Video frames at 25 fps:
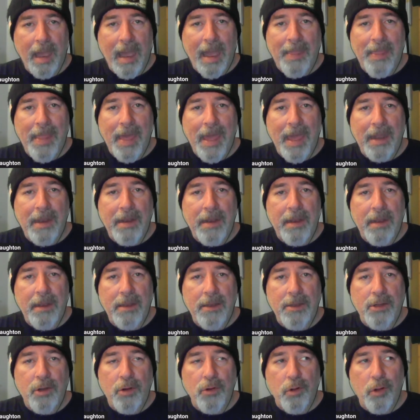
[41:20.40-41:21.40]
And then
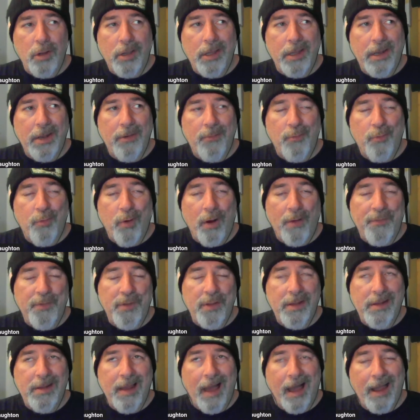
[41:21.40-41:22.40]
you're looking at
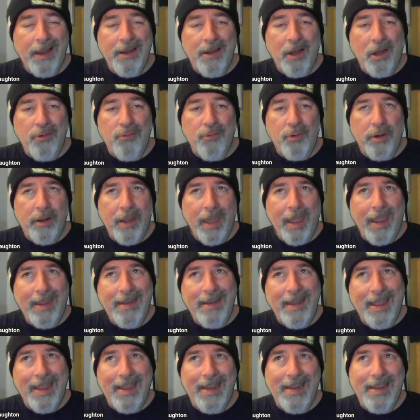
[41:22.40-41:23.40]
roughly 900,
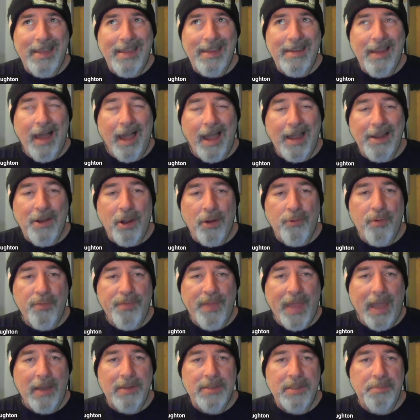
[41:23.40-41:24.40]
880,
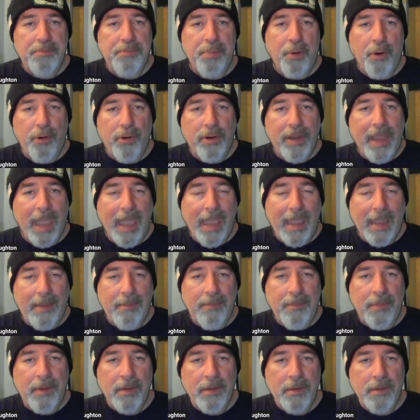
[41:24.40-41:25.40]
900,000 per
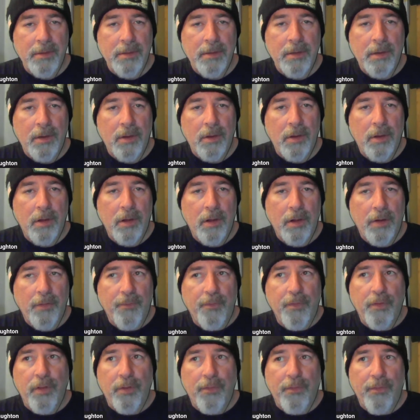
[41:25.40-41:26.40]
game
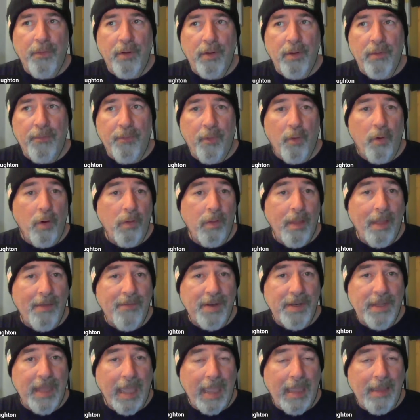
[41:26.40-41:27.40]
for
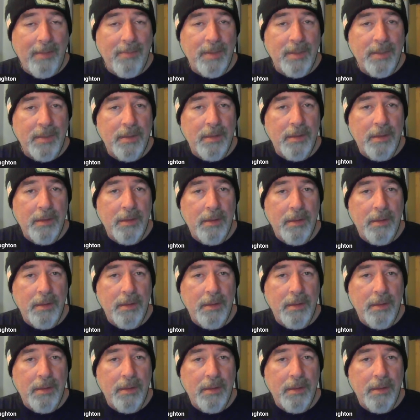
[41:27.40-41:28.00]
11 games.